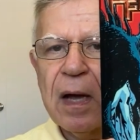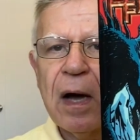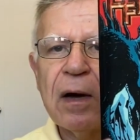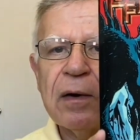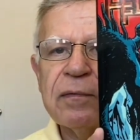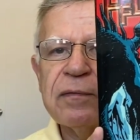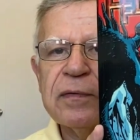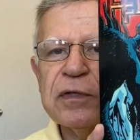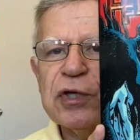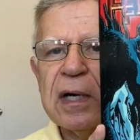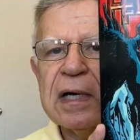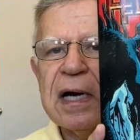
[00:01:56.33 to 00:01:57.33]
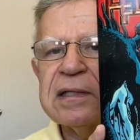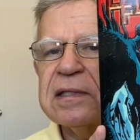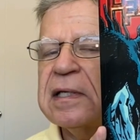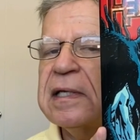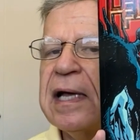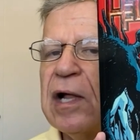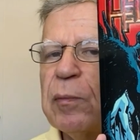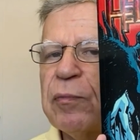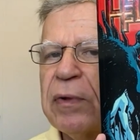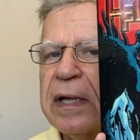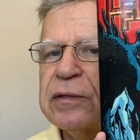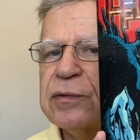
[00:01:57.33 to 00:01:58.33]
of John Constantine
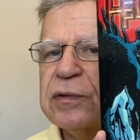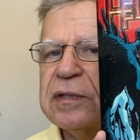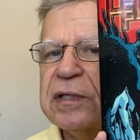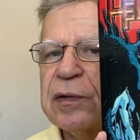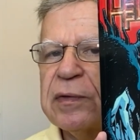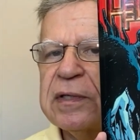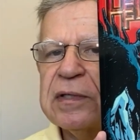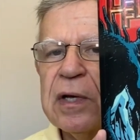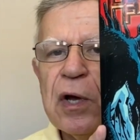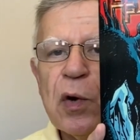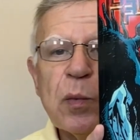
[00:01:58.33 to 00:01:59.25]
Hellblazer series,